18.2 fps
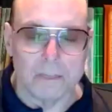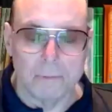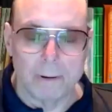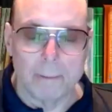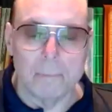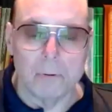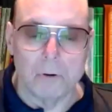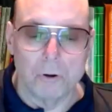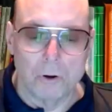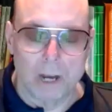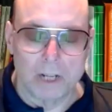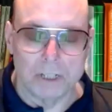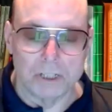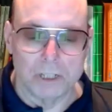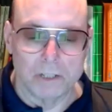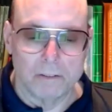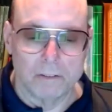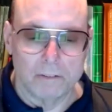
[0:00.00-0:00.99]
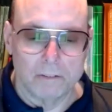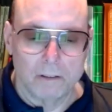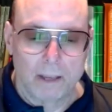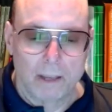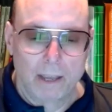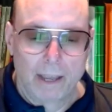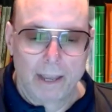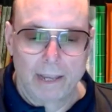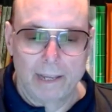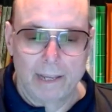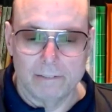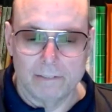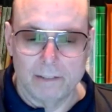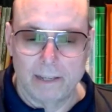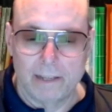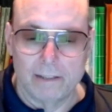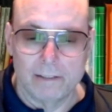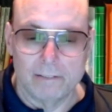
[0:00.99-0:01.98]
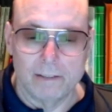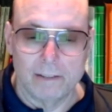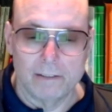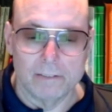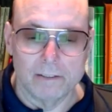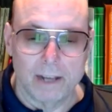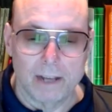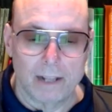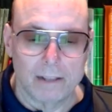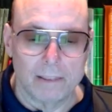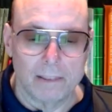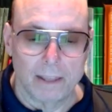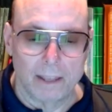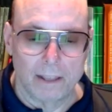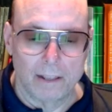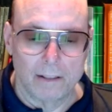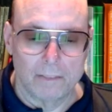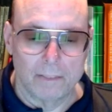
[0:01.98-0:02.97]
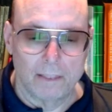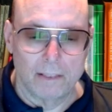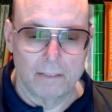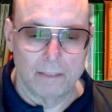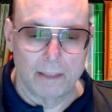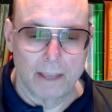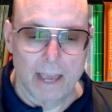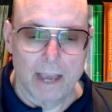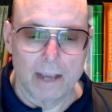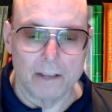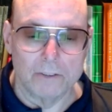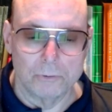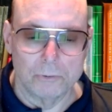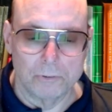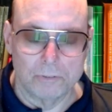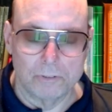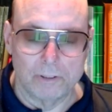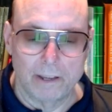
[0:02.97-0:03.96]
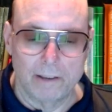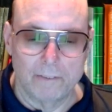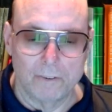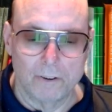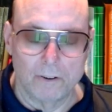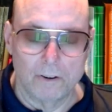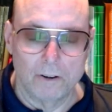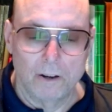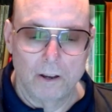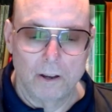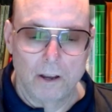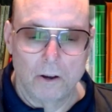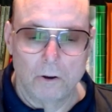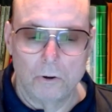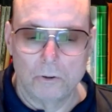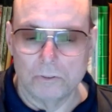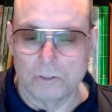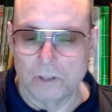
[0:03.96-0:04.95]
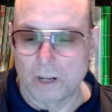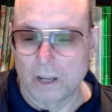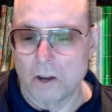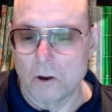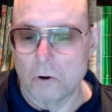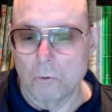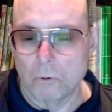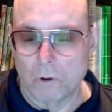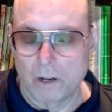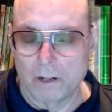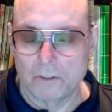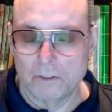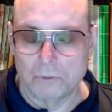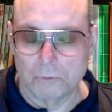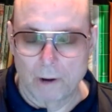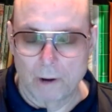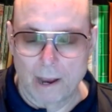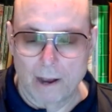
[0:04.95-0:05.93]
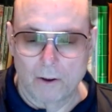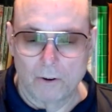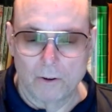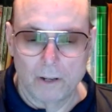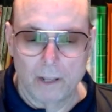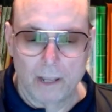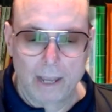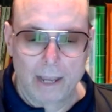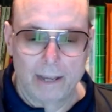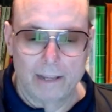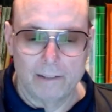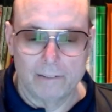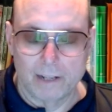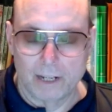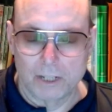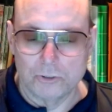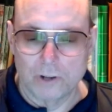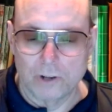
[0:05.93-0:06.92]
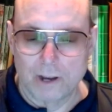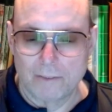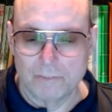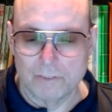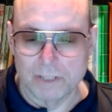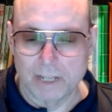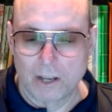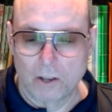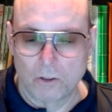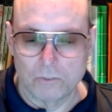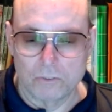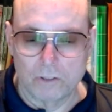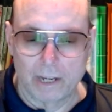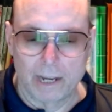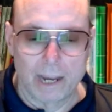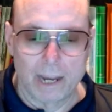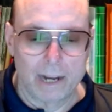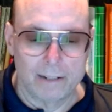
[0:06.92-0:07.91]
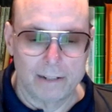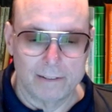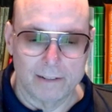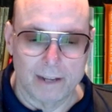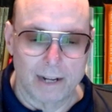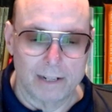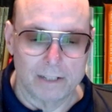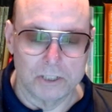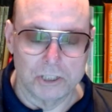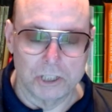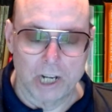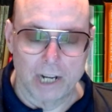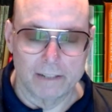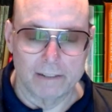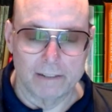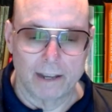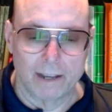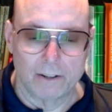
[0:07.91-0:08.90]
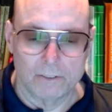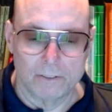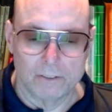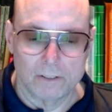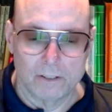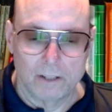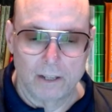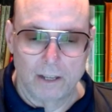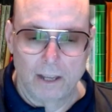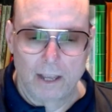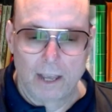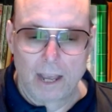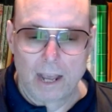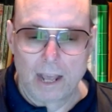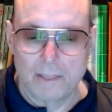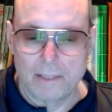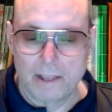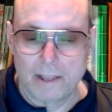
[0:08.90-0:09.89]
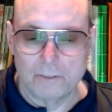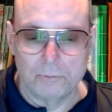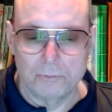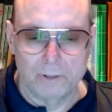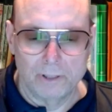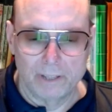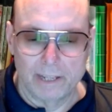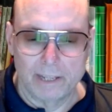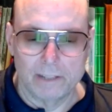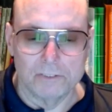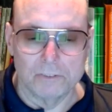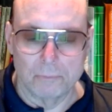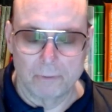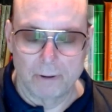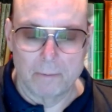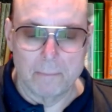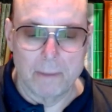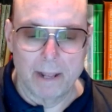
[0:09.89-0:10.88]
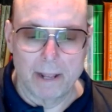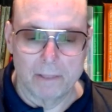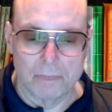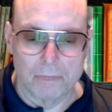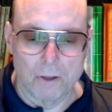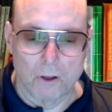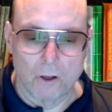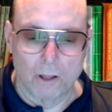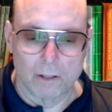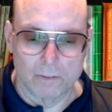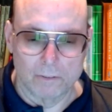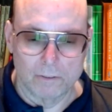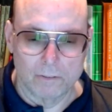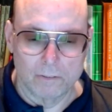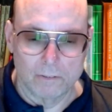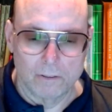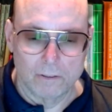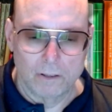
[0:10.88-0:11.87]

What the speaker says: 3 progressions. He's got the X receiver who's going to go run his route. He's got Travis Kelce, and he's got his check down, and that's really his 3 main thoughts.